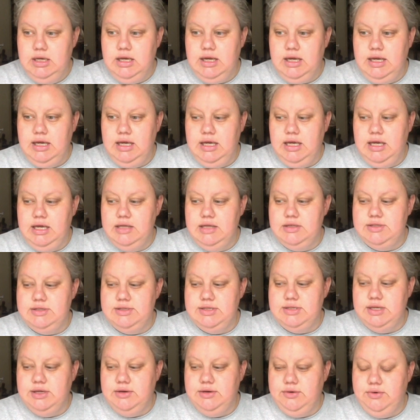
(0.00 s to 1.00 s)
And
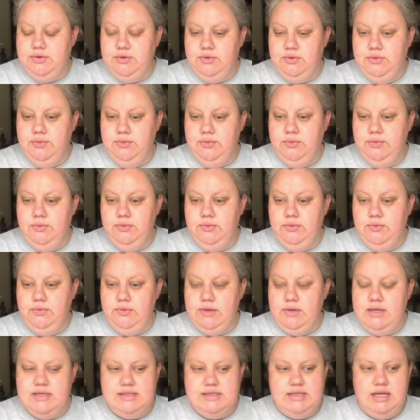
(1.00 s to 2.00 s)
so
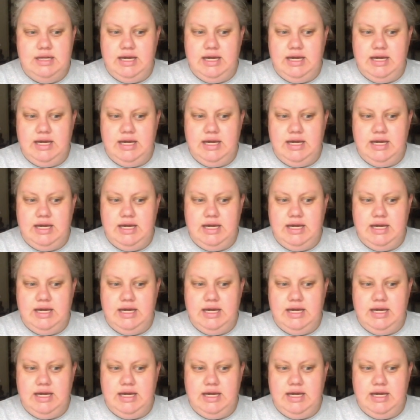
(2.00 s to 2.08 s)
he said,